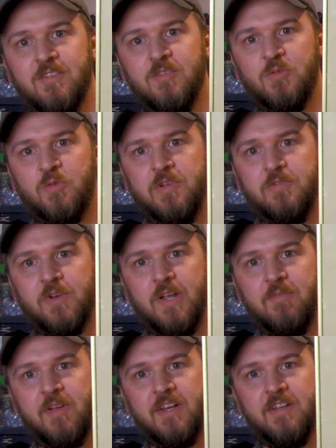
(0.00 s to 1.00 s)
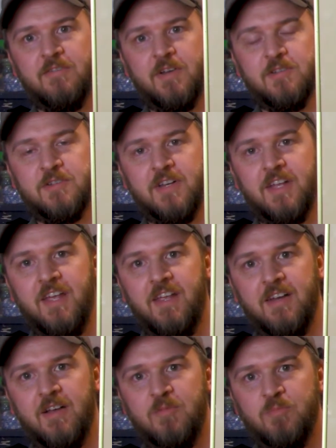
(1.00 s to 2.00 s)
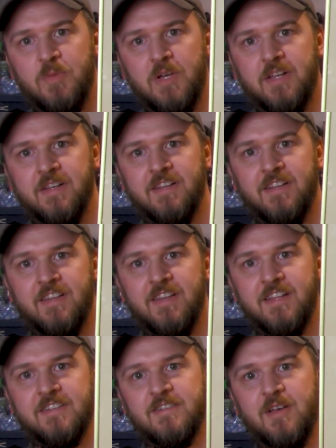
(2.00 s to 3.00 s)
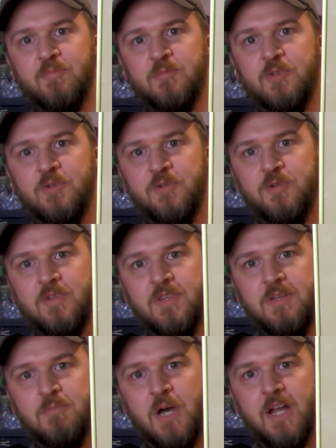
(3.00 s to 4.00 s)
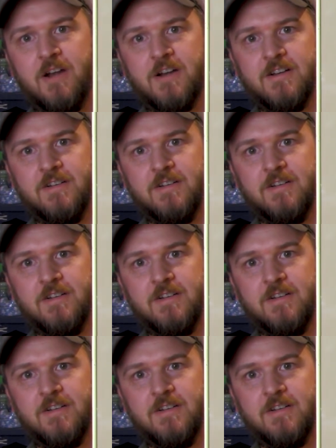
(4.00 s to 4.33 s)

reframe it if I was going to hang it up, but that's up to the buyer.